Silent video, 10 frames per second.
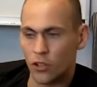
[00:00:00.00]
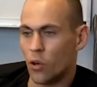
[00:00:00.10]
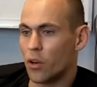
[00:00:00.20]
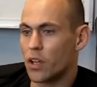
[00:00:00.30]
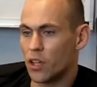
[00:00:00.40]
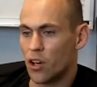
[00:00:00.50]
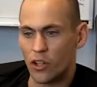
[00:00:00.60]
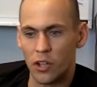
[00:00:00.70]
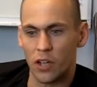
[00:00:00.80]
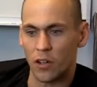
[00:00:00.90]
You don't, you know,
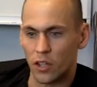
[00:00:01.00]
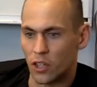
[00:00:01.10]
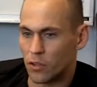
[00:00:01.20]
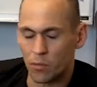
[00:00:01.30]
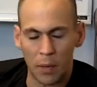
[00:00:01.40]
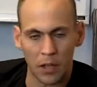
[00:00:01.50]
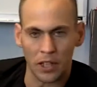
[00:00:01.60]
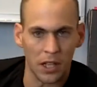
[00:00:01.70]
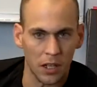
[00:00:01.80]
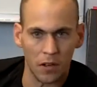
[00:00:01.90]
you hear you
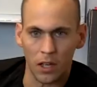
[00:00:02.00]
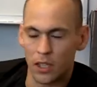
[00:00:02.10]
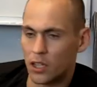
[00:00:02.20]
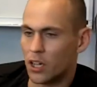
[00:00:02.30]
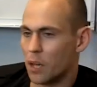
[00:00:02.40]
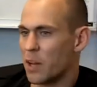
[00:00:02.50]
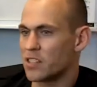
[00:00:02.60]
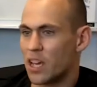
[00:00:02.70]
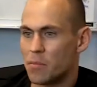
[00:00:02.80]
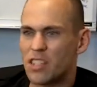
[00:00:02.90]
barely hear it, you know. And I'm
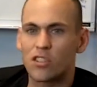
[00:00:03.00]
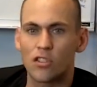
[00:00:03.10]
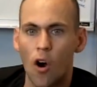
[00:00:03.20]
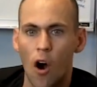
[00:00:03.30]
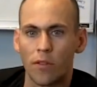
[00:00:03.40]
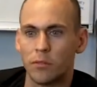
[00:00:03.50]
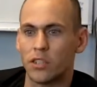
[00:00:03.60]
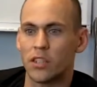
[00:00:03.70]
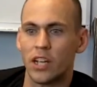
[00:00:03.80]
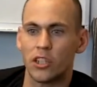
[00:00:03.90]
not saying be soft. I'm
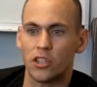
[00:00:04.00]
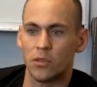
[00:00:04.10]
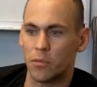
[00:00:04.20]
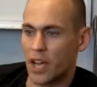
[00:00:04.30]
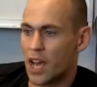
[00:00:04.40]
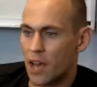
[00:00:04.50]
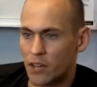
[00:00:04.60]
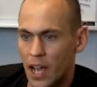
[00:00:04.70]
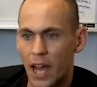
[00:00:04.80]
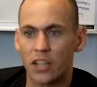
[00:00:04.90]
just saying it shouldn't be a
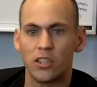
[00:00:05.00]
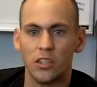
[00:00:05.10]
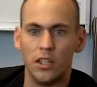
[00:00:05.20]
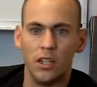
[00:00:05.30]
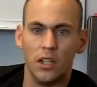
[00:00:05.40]
heavy action.